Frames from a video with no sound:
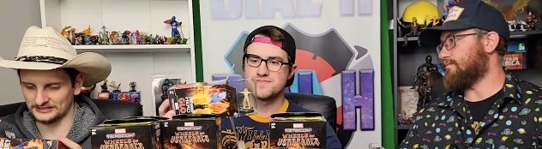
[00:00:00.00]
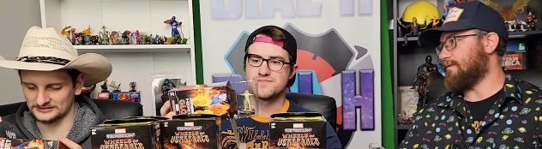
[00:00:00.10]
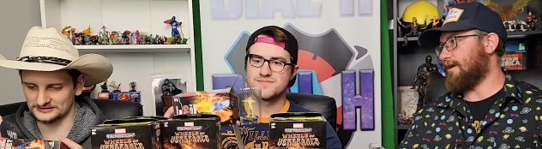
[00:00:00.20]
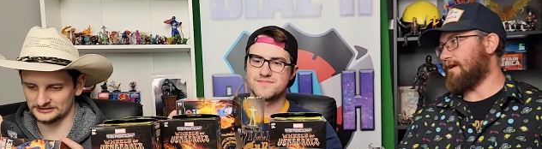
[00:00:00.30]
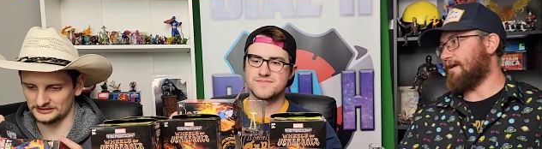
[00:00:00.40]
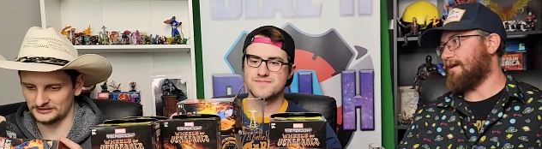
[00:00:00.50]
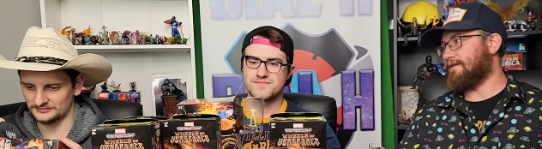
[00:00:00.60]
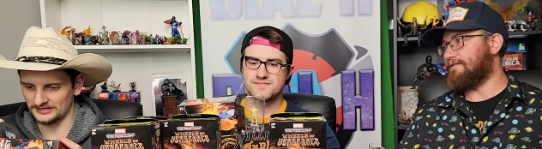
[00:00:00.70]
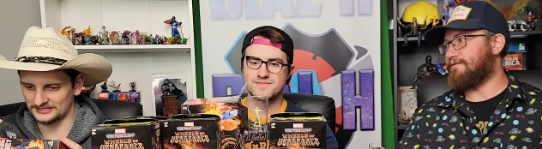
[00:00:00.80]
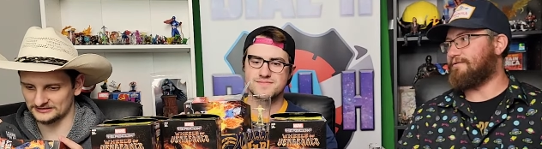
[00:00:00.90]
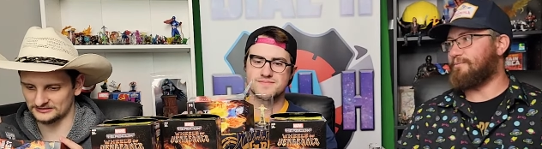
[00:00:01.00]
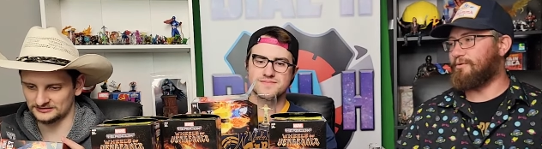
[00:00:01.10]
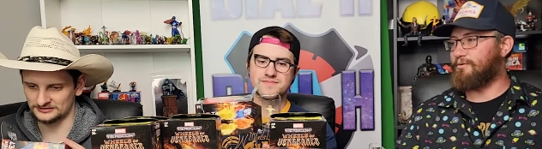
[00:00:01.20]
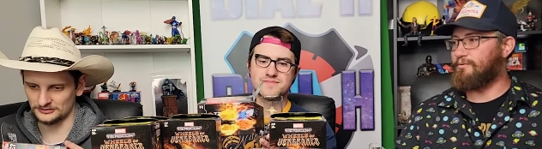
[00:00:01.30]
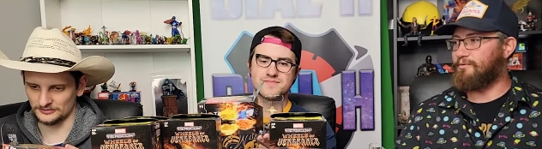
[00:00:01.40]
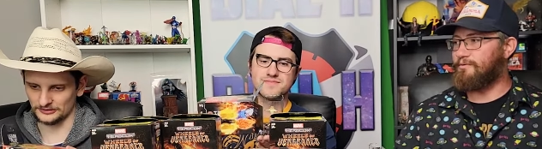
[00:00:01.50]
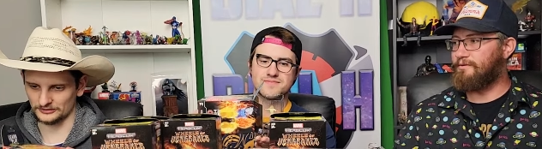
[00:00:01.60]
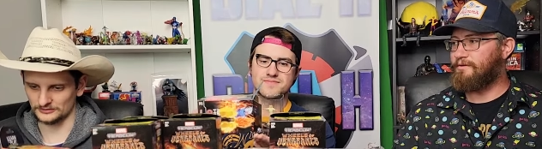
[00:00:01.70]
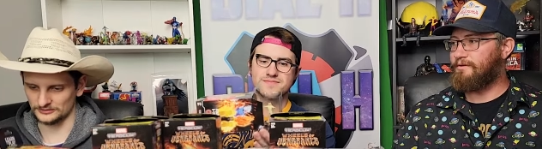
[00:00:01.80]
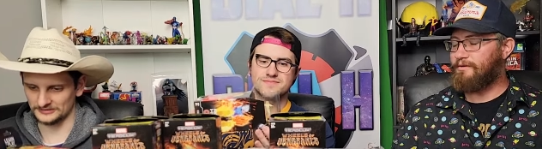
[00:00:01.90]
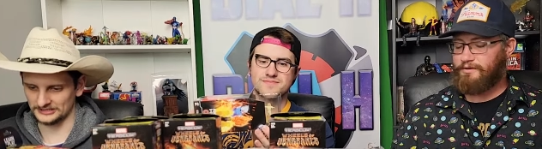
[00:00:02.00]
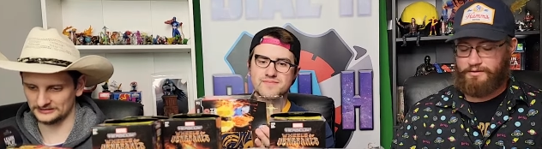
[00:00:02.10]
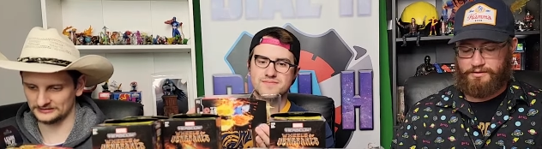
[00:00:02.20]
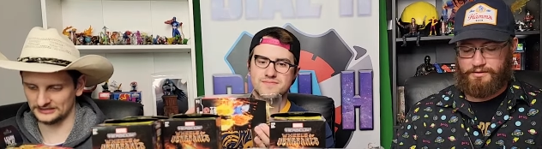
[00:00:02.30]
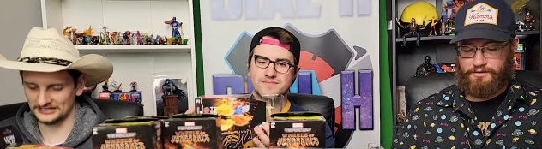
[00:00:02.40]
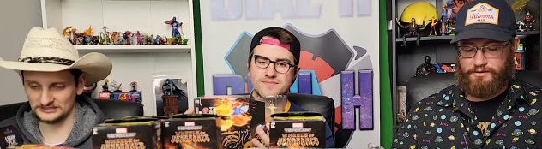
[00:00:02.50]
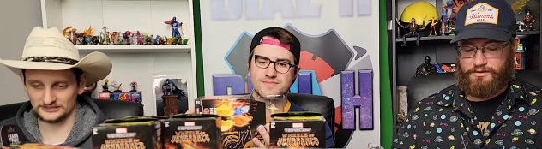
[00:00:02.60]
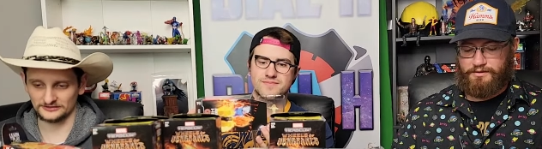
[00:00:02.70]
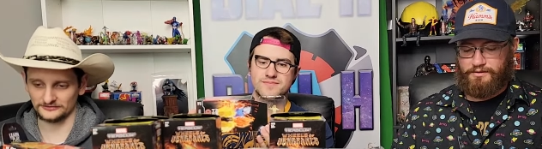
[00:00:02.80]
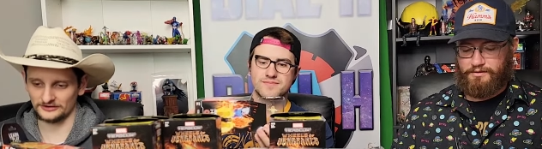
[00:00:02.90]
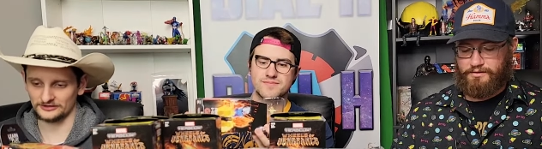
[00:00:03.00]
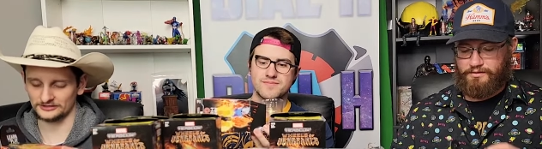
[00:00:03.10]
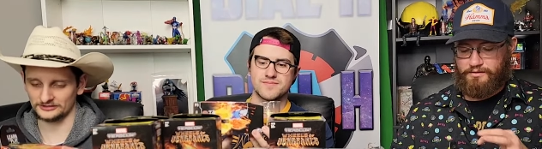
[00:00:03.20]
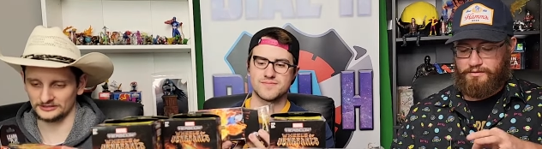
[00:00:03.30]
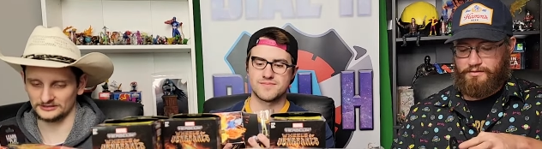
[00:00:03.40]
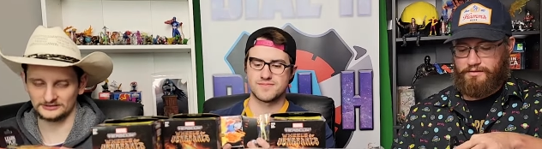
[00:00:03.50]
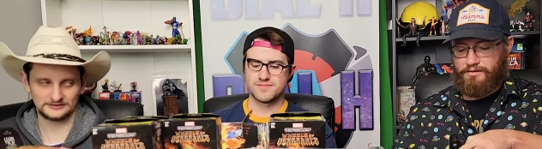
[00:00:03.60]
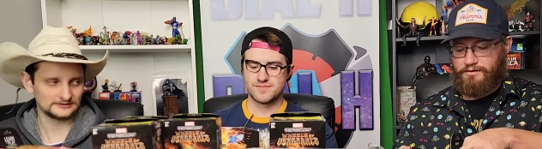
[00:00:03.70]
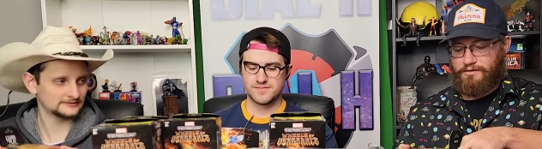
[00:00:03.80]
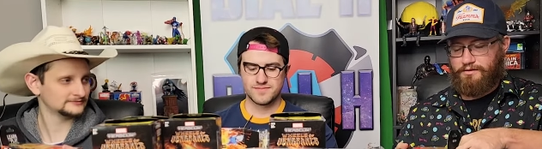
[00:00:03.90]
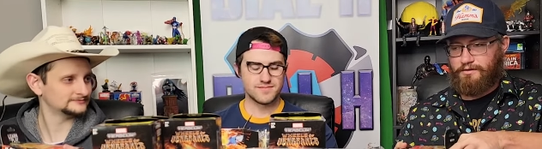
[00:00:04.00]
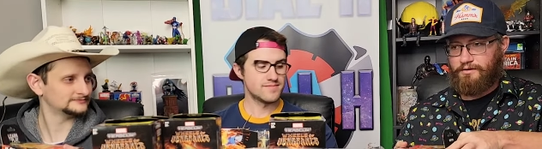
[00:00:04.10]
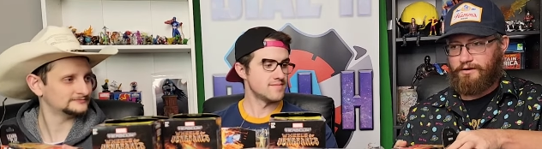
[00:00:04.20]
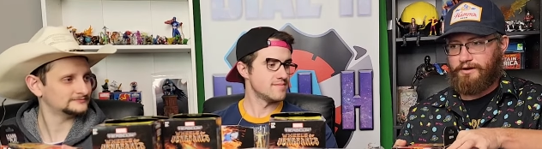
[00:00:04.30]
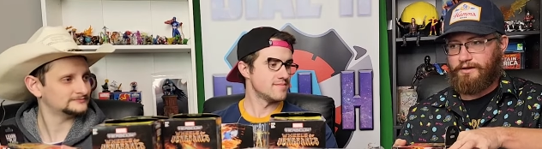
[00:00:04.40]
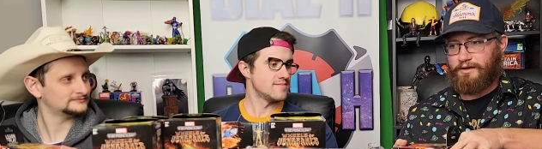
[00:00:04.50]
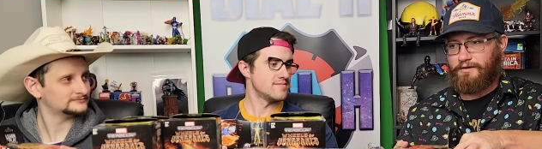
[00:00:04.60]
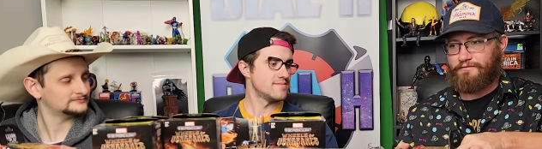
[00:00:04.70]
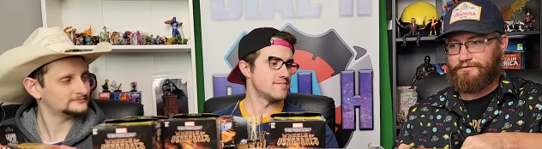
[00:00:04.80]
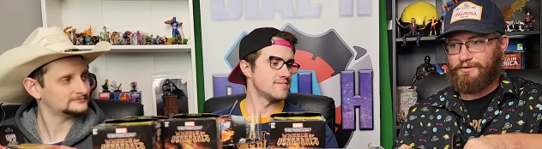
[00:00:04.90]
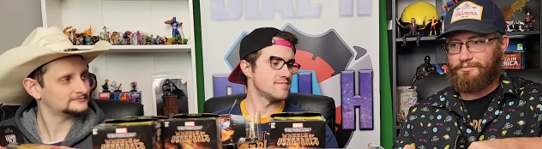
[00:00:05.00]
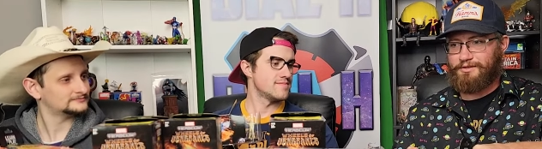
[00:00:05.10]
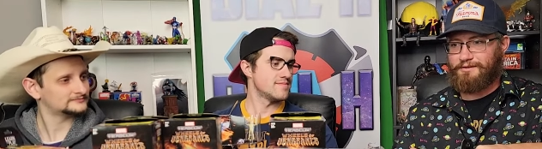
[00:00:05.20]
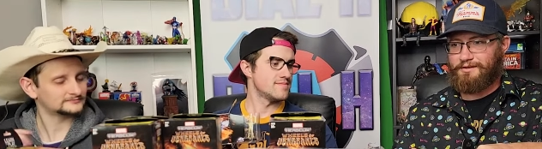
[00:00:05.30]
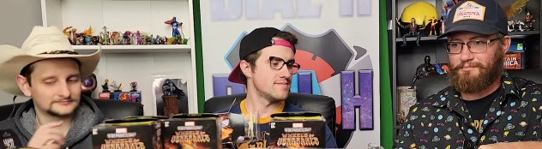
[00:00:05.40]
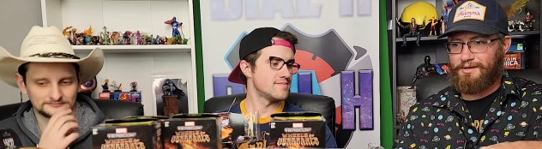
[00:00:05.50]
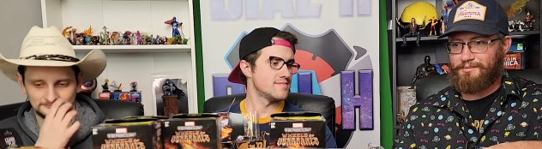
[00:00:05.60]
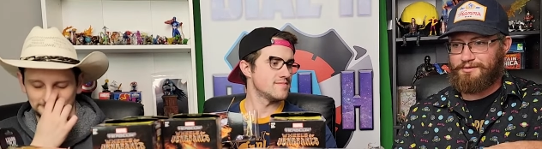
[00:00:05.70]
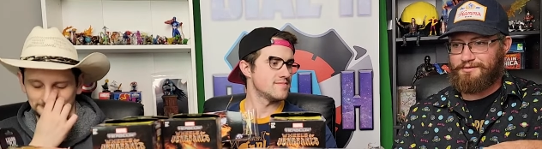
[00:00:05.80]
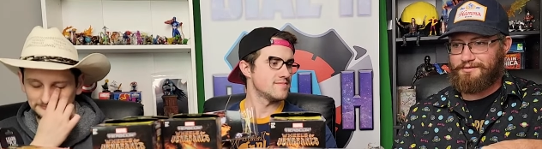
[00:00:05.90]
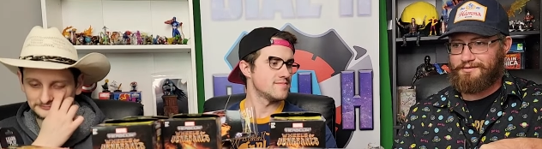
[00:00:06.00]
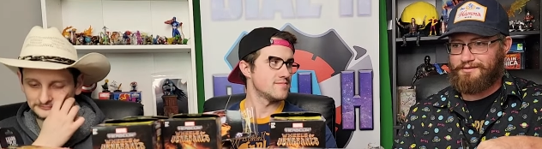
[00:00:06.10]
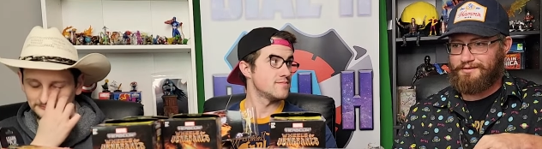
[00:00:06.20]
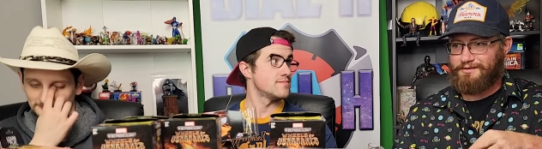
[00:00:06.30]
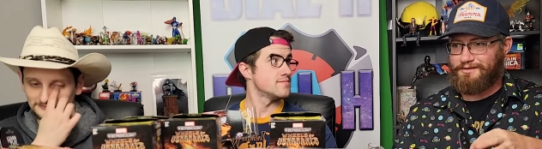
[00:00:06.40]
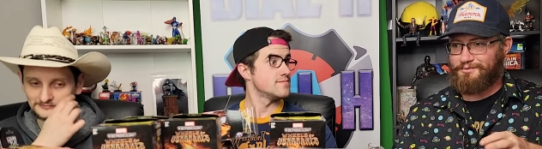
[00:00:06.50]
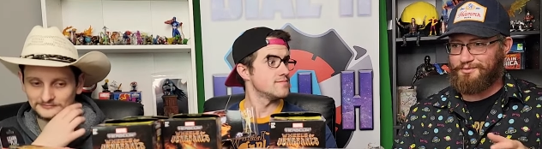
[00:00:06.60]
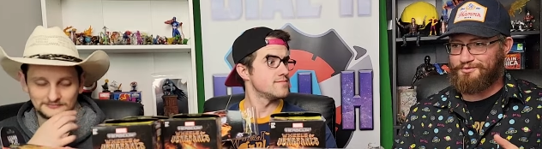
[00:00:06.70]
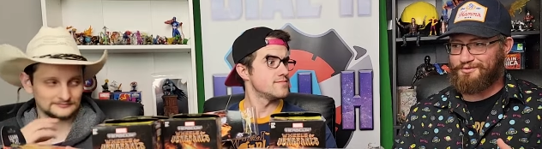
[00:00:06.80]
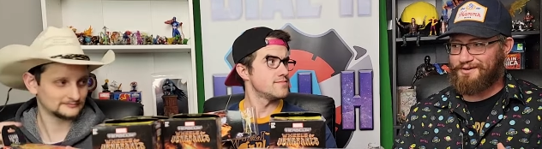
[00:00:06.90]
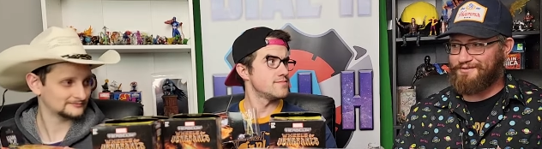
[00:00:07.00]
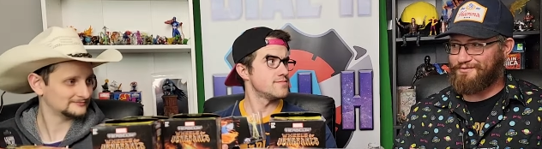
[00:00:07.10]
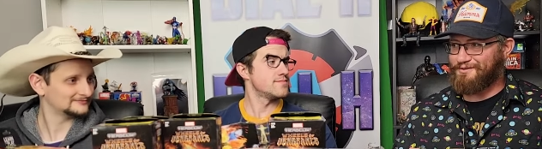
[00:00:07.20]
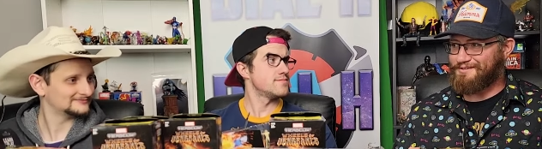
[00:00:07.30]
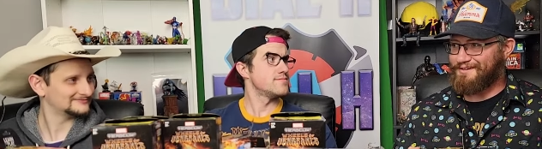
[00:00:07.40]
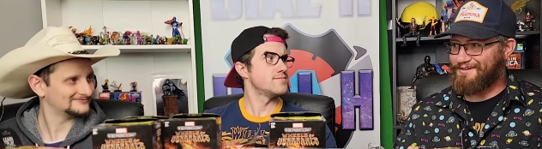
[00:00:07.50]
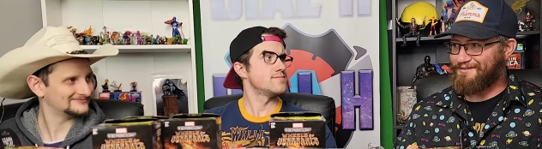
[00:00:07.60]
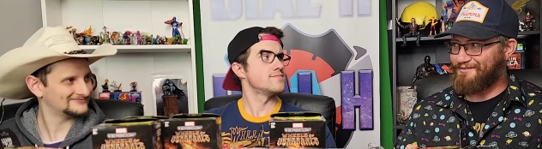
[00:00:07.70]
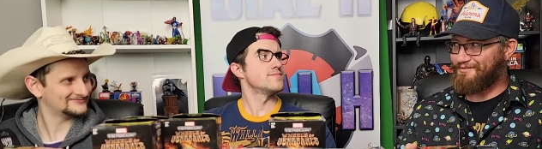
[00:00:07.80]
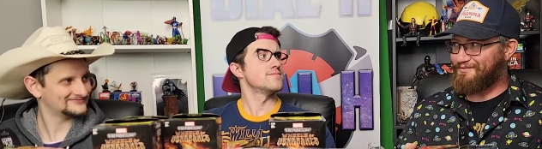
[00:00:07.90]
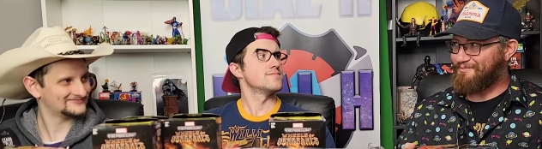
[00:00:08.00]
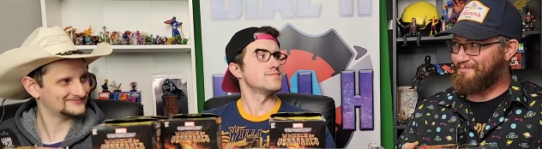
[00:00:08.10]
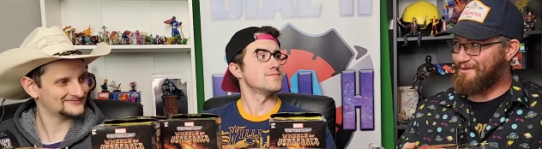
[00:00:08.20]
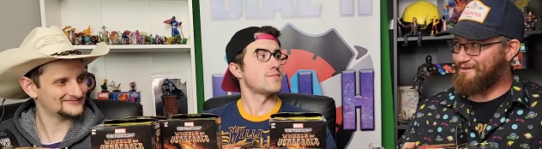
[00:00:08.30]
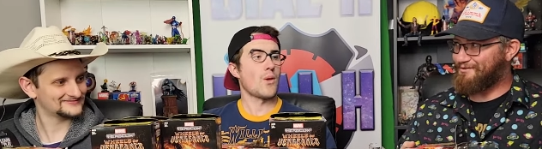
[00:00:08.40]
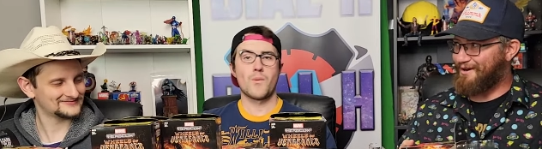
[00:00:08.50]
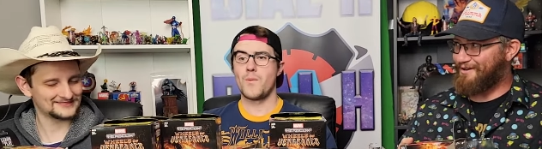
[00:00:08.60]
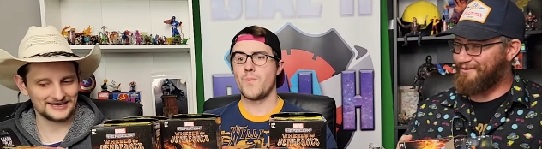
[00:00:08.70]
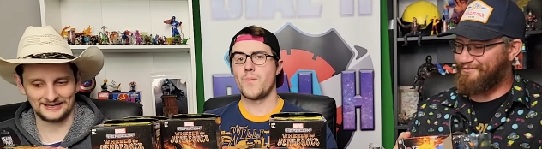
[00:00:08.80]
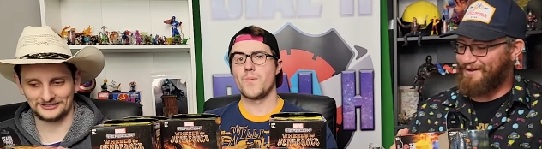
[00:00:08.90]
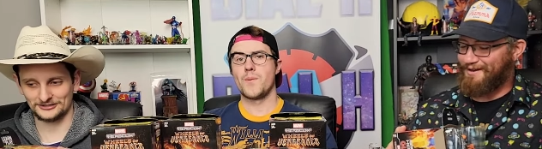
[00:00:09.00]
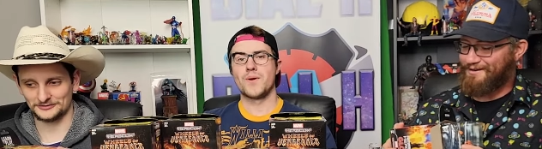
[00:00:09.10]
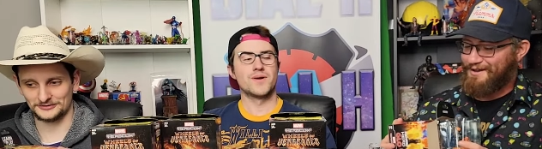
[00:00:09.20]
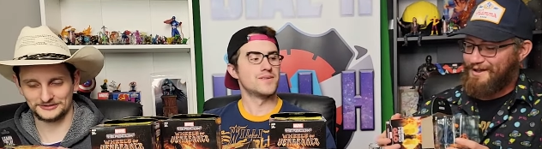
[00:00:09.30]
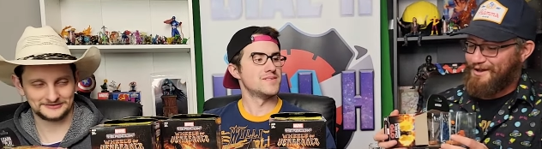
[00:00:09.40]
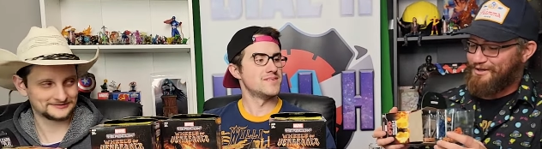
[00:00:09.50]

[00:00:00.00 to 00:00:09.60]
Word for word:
Speaker 1: his Yeah, skull. he's That's super super, cool. cool. man. And he's also very good.
Speaker 2: All right, I have something that maybe Ian will trade for the title of biggest dragon. Yeah, fan. good one.